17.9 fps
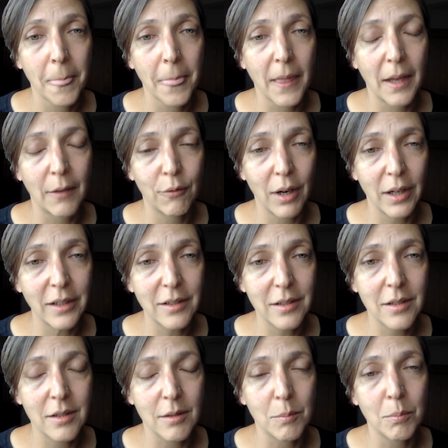And
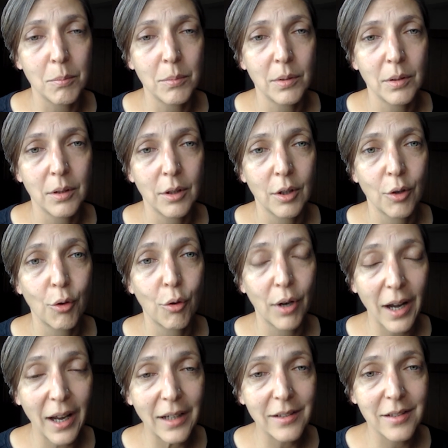racism
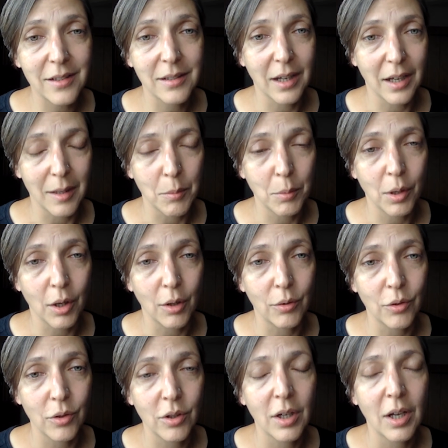creates
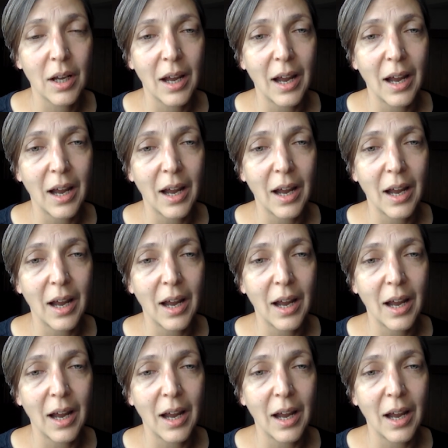scapegoats